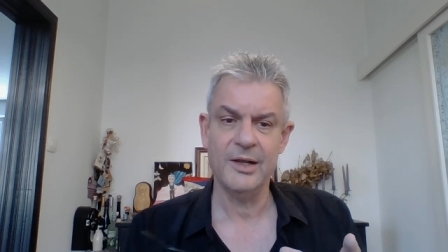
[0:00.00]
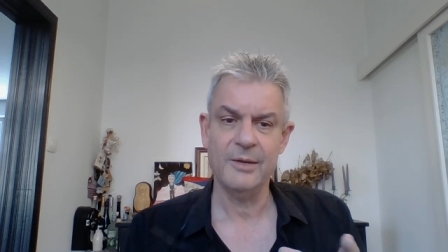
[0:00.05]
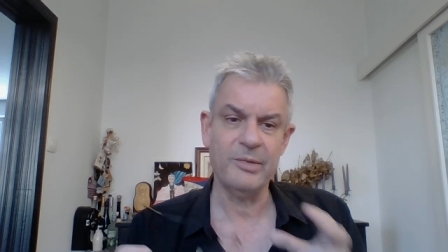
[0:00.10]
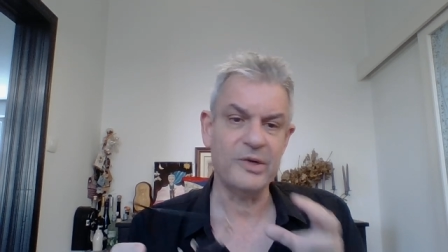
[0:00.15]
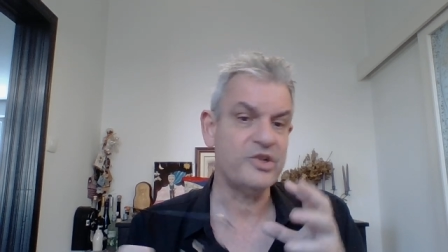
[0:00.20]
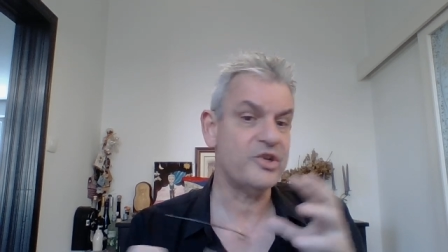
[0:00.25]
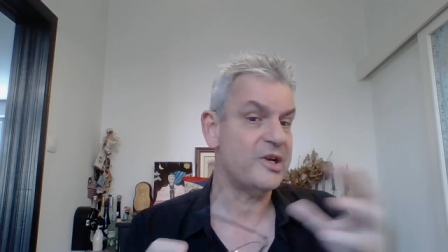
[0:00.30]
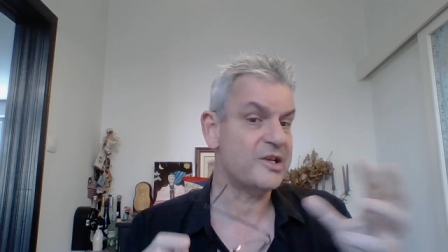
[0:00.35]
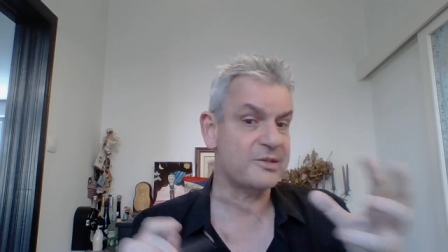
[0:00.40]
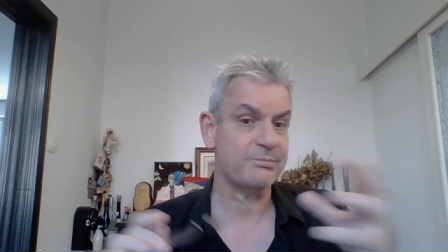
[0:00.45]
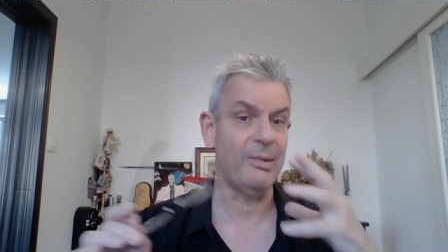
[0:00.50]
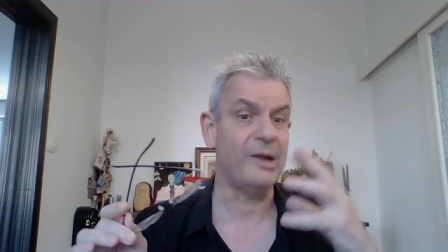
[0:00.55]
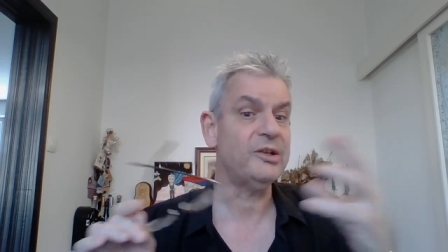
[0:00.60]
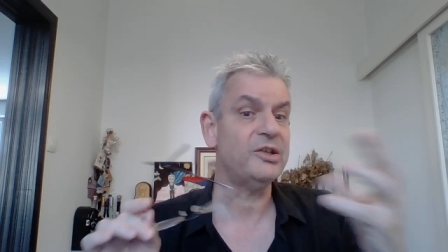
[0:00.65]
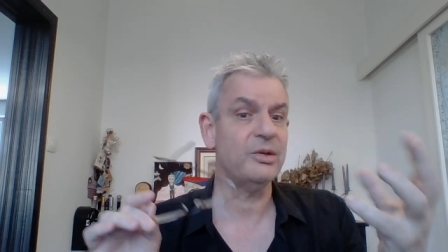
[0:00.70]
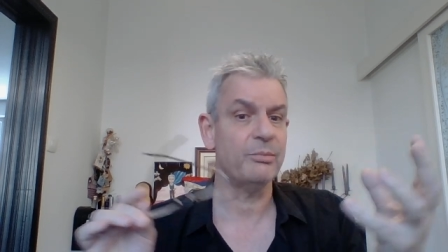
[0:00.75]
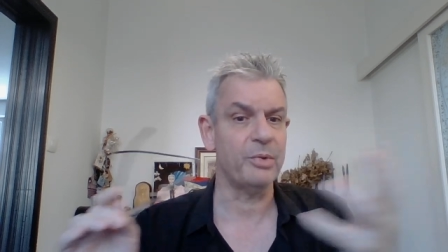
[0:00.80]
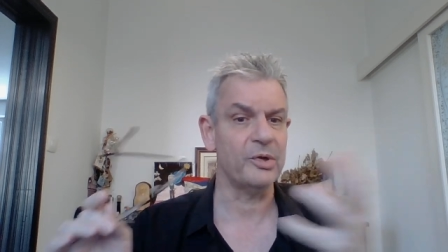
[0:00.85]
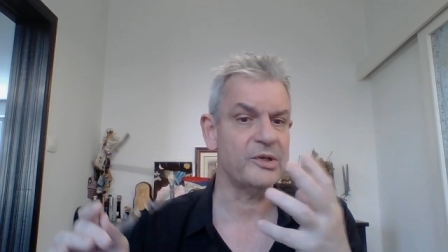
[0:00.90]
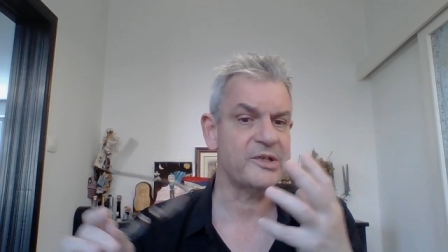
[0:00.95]
but she has
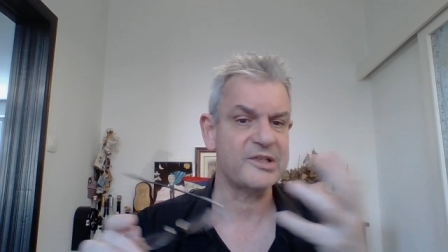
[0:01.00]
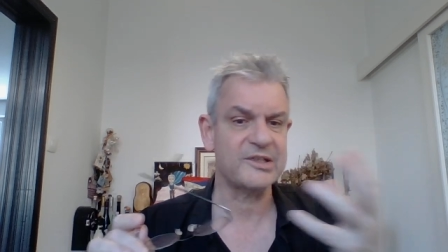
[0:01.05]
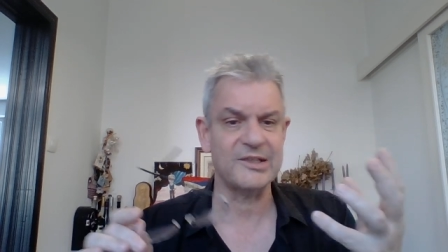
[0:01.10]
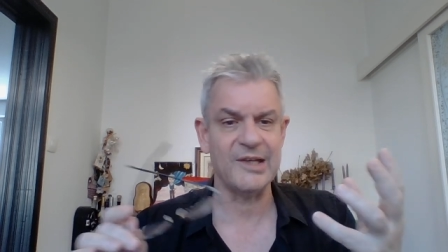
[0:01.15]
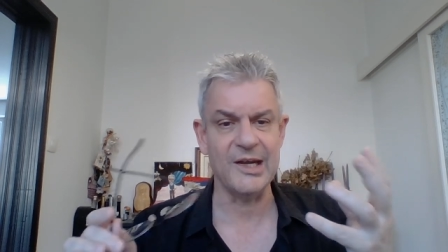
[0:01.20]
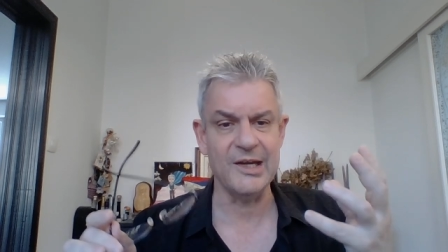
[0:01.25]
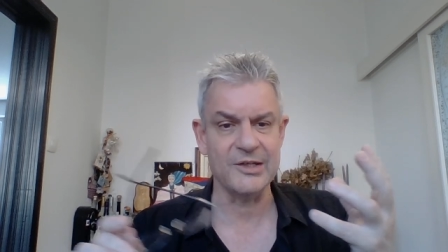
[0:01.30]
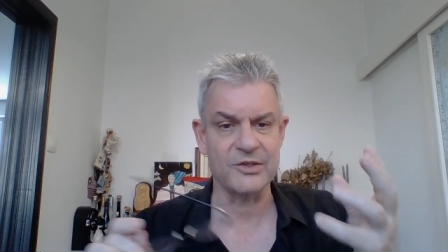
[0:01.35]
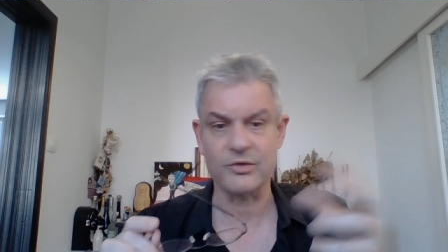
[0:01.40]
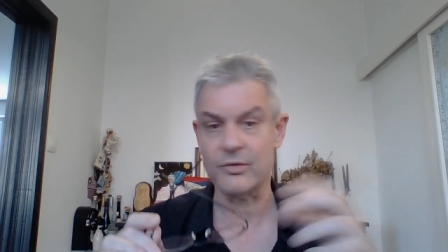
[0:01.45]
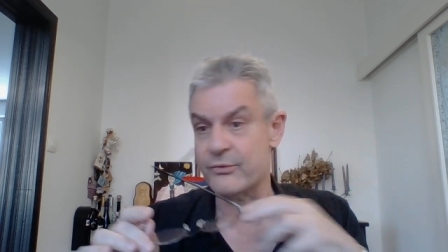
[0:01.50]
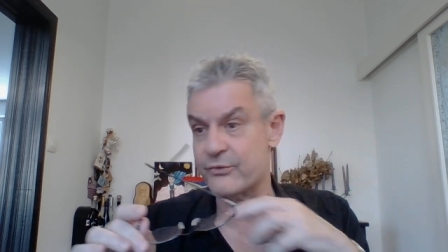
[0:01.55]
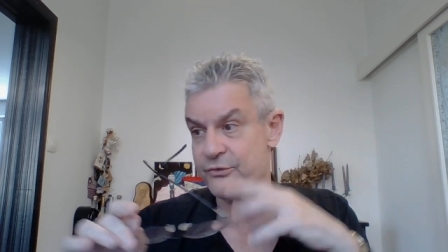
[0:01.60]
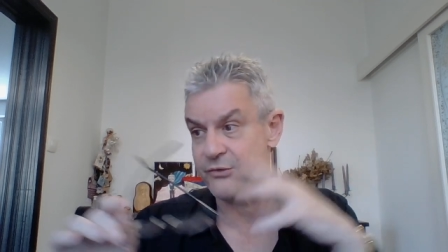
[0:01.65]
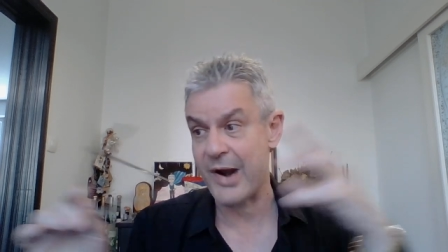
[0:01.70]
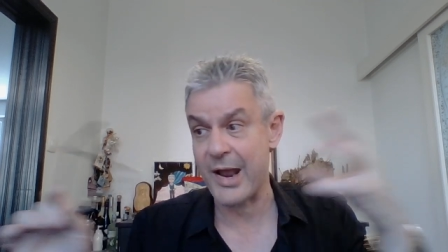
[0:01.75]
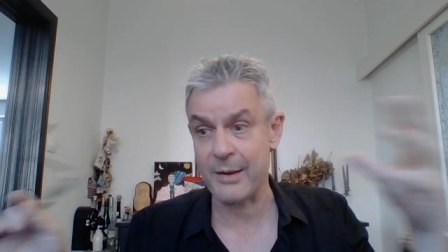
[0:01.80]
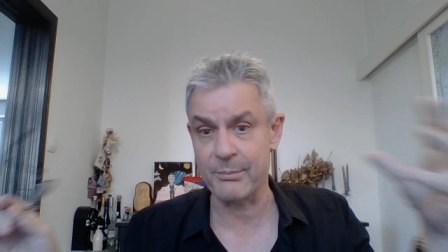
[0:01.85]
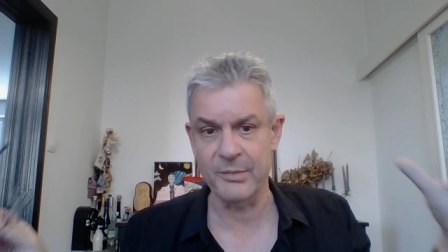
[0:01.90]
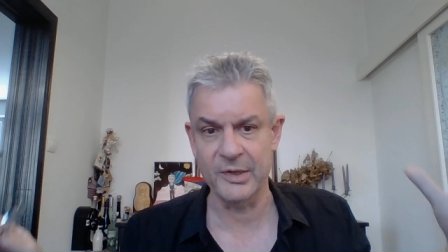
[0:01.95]
multiple states or
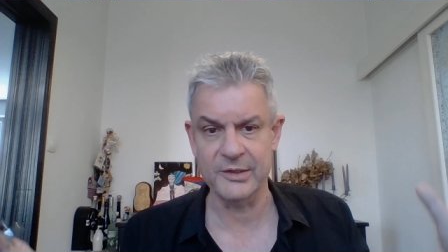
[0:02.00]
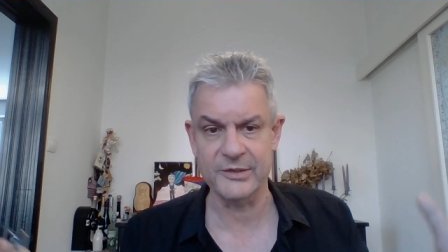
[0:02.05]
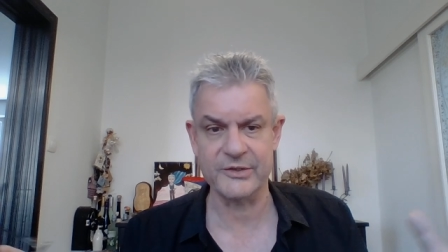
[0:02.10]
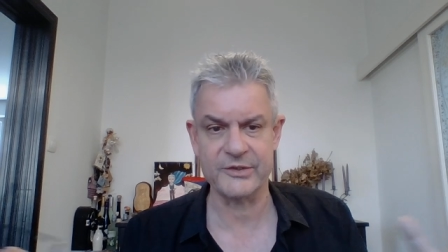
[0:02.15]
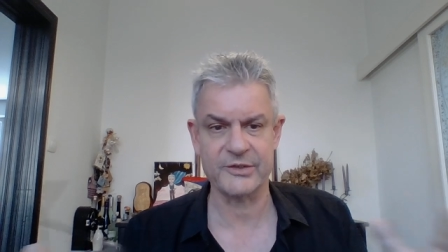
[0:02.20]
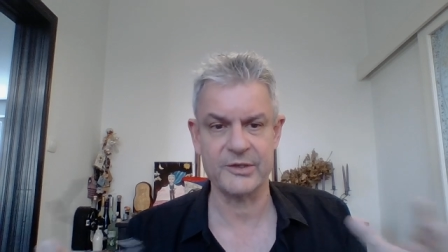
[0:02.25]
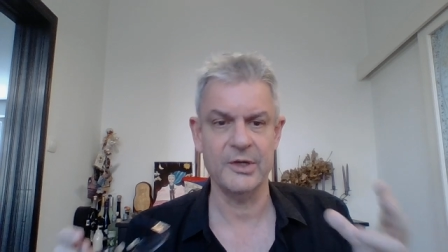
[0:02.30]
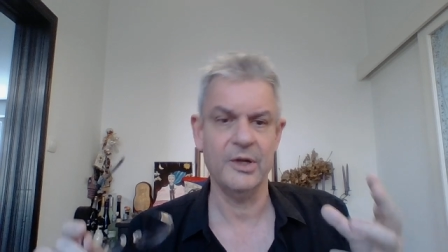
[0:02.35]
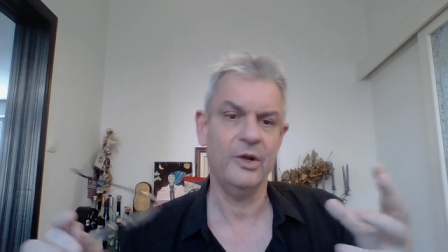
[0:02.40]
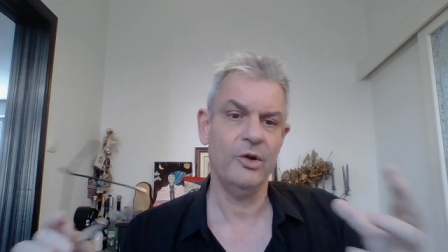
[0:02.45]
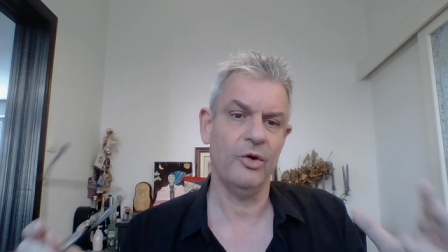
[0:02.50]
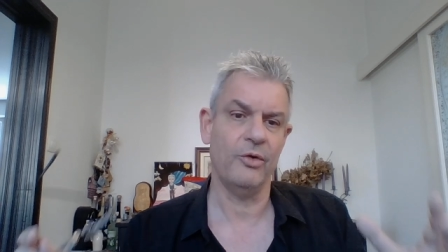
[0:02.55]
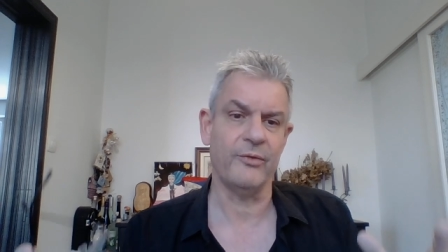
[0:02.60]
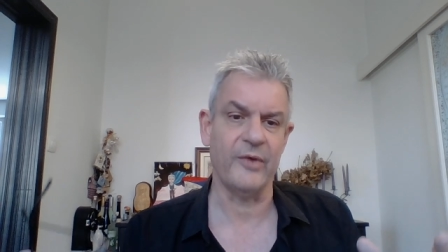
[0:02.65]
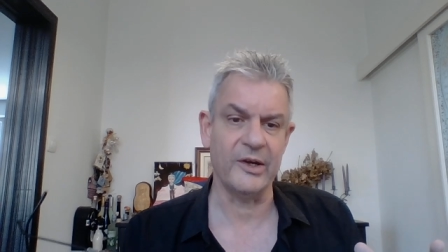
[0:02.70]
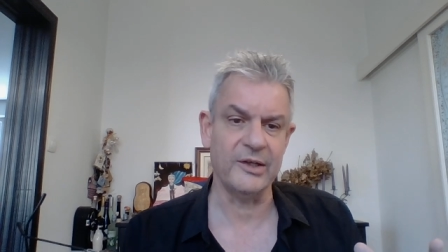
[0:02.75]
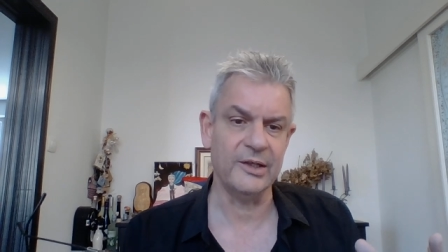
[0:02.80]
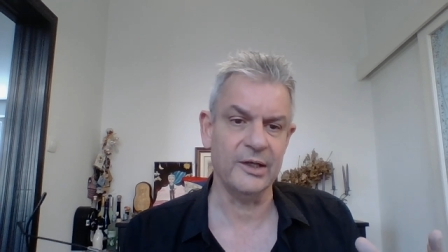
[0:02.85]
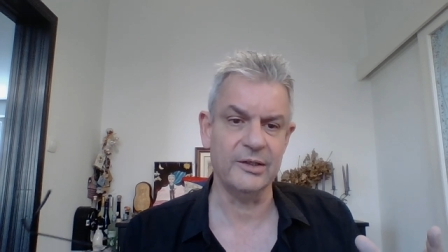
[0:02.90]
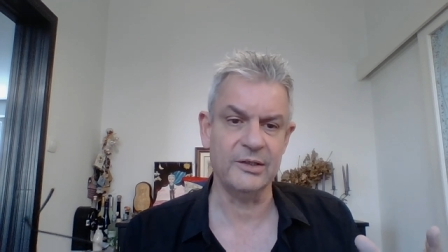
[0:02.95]
fragments of
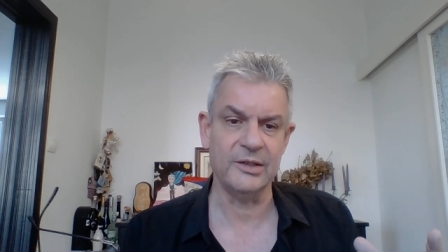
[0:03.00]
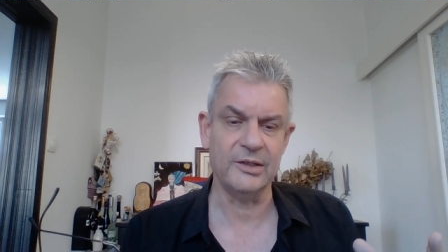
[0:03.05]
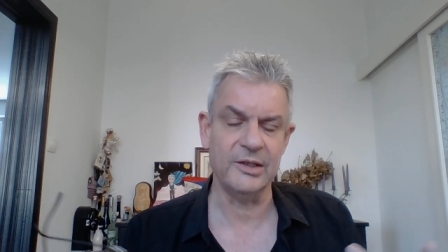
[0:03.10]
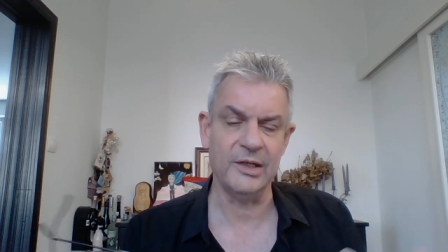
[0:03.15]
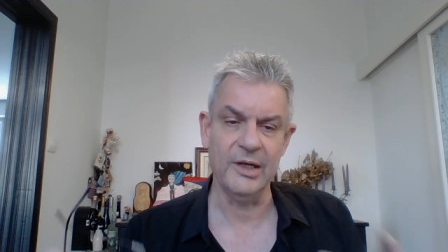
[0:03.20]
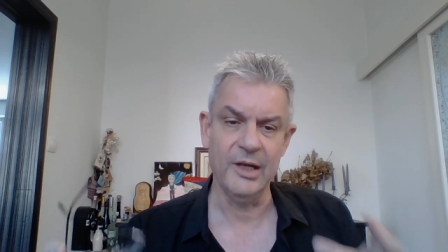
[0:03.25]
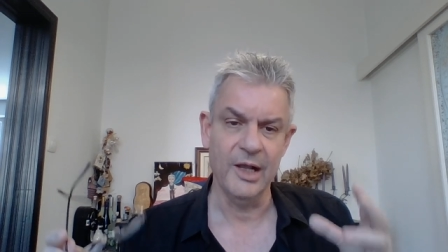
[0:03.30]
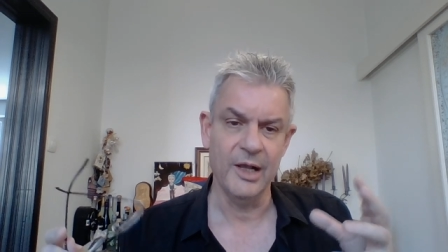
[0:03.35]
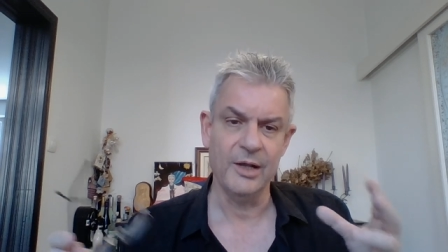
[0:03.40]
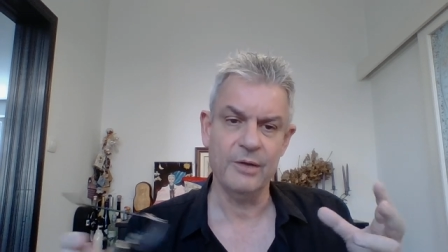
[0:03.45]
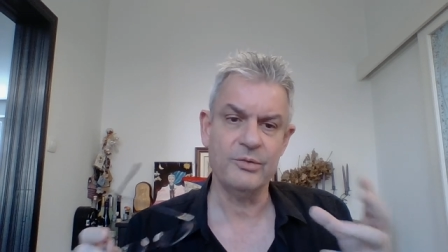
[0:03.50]
identity,